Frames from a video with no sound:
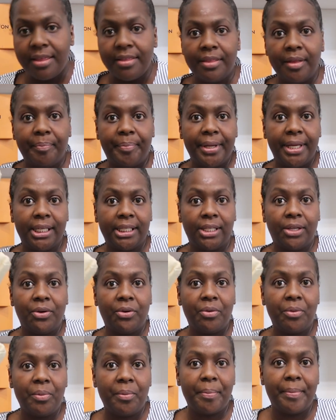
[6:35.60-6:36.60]
the
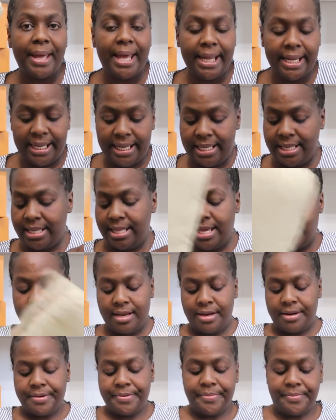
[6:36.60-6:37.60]
pillow back in
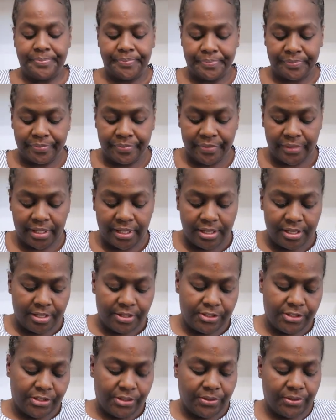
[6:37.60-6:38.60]
there
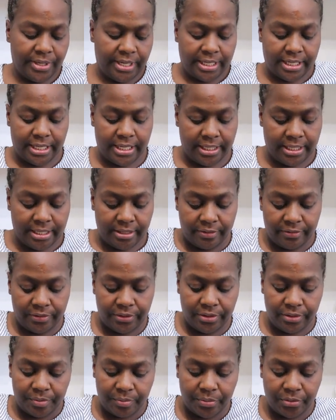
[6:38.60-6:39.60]
so it can give
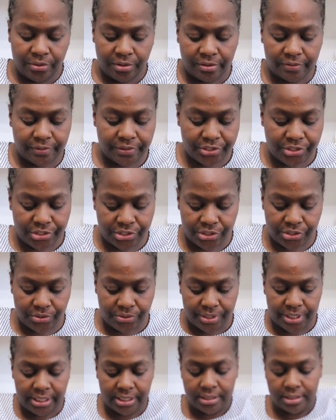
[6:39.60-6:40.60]
you more of a
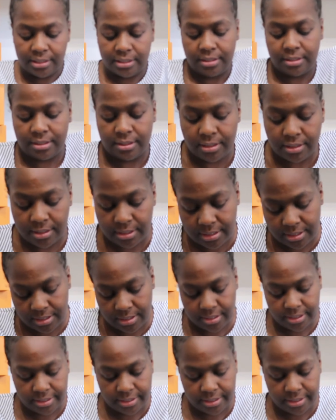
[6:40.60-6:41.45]
sturdy look.